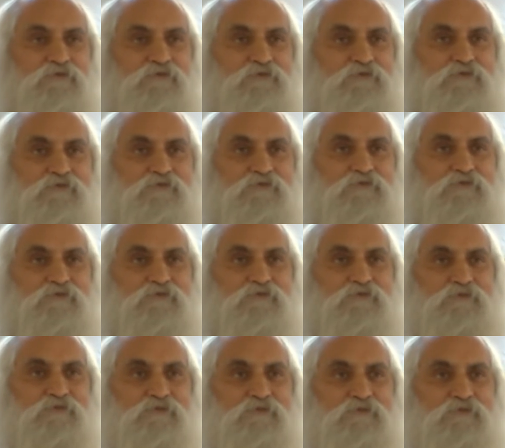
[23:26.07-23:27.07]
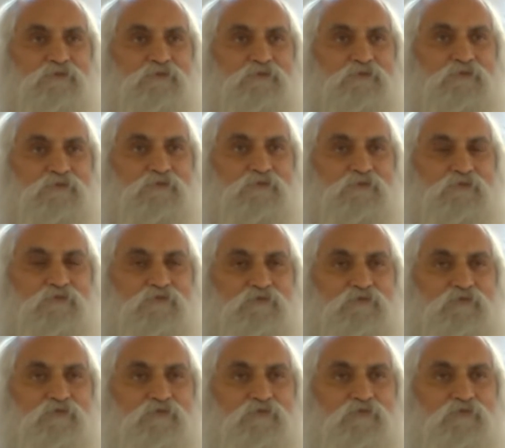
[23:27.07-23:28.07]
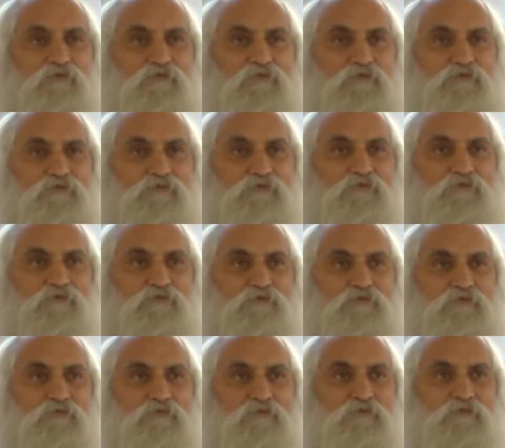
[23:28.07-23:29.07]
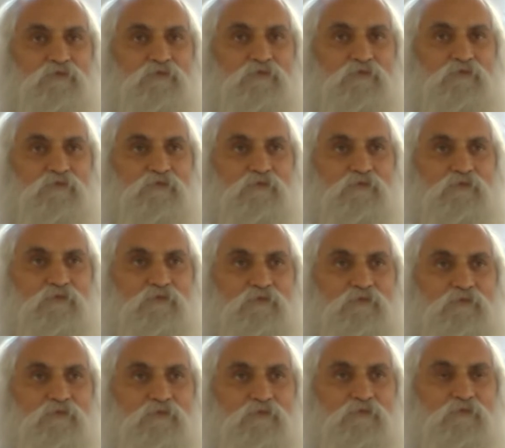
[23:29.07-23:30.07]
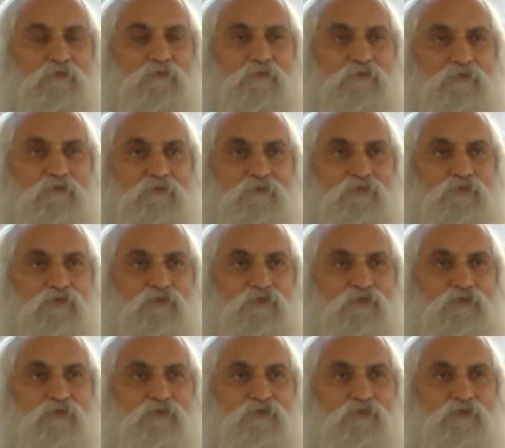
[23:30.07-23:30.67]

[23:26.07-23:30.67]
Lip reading: (silence)